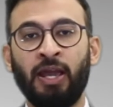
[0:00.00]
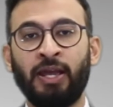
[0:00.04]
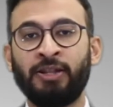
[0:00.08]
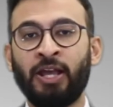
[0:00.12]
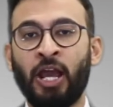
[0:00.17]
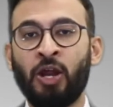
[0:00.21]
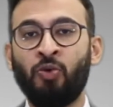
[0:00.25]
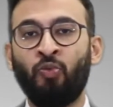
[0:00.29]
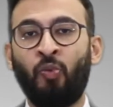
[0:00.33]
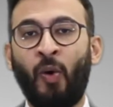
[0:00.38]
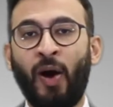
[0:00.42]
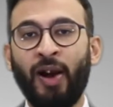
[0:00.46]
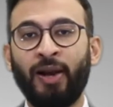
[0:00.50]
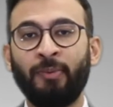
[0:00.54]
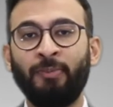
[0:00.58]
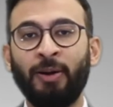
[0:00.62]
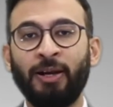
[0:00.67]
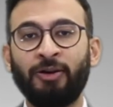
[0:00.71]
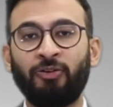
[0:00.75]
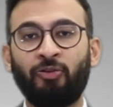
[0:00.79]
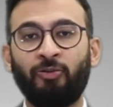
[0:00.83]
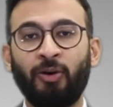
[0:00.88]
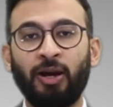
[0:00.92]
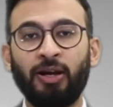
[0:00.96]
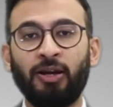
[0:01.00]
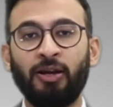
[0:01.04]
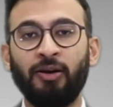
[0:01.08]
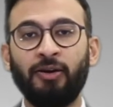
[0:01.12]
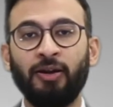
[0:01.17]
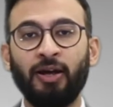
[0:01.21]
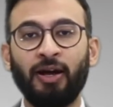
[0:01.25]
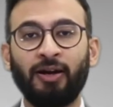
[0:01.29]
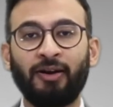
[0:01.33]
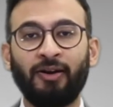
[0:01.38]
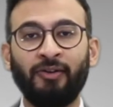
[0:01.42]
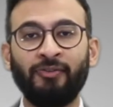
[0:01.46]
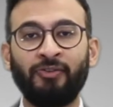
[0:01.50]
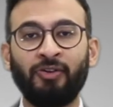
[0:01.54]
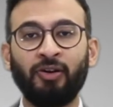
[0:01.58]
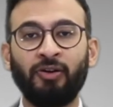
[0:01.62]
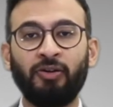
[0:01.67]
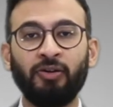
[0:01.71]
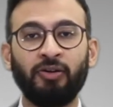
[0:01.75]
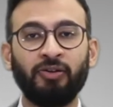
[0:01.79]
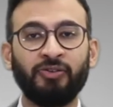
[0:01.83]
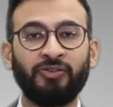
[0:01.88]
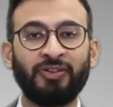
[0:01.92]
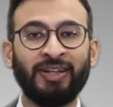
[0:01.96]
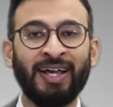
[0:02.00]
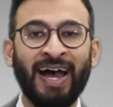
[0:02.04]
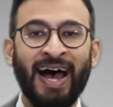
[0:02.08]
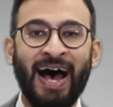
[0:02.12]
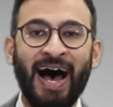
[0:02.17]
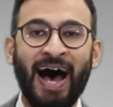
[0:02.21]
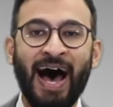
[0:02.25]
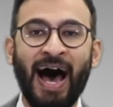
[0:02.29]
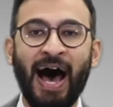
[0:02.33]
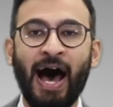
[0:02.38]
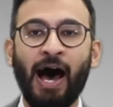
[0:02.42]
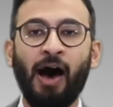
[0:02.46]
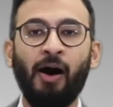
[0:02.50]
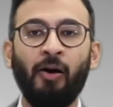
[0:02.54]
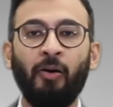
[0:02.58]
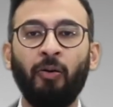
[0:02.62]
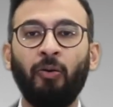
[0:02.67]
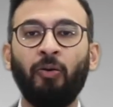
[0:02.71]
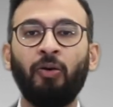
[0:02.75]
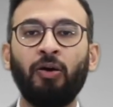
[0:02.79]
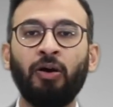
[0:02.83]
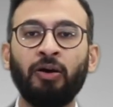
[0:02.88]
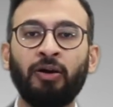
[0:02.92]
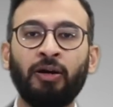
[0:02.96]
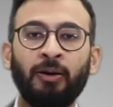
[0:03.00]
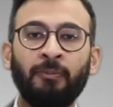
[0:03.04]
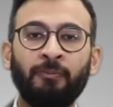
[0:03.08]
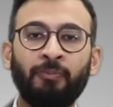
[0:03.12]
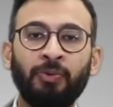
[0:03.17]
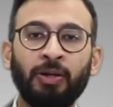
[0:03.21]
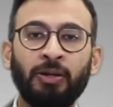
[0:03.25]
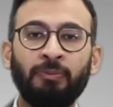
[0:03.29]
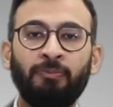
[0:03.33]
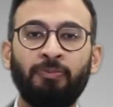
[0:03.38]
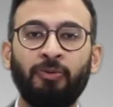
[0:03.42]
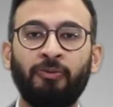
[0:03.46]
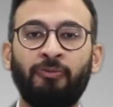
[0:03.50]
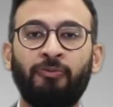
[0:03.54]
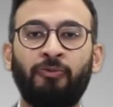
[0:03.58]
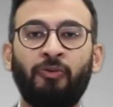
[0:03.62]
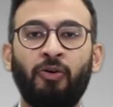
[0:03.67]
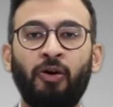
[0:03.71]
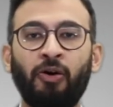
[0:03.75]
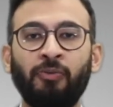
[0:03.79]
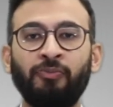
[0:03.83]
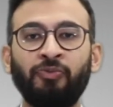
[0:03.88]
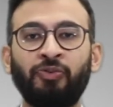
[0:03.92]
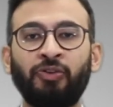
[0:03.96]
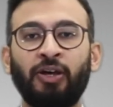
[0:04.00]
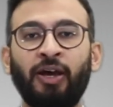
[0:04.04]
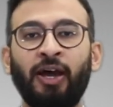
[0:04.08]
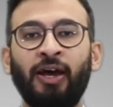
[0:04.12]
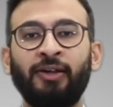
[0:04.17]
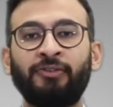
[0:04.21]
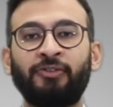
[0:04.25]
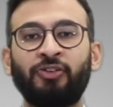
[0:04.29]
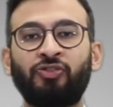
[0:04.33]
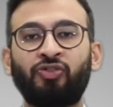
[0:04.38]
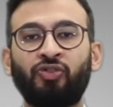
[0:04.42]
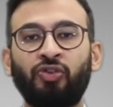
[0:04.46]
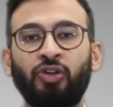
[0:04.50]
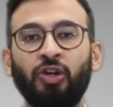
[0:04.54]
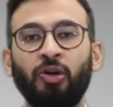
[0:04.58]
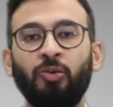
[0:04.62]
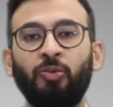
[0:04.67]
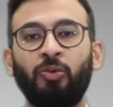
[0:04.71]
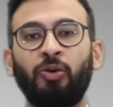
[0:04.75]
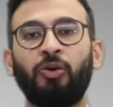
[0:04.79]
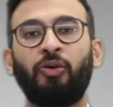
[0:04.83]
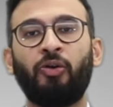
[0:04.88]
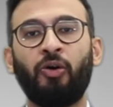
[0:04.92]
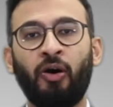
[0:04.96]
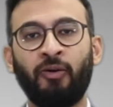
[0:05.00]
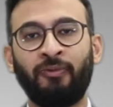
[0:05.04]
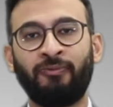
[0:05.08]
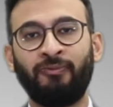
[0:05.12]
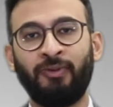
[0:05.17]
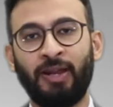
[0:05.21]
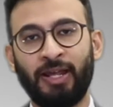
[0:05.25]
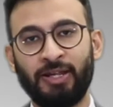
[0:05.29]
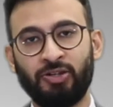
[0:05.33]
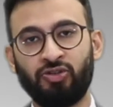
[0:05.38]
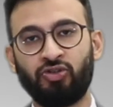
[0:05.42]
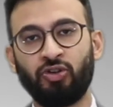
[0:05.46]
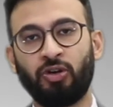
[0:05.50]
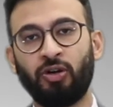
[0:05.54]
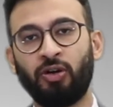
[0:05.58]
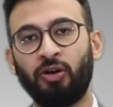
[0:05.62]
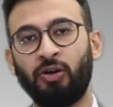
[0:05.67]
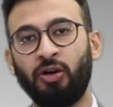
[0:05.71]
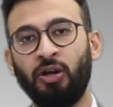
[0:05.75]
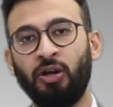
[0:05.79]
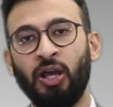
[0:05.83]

The environment criteria considers how a company performs as a steward of nature.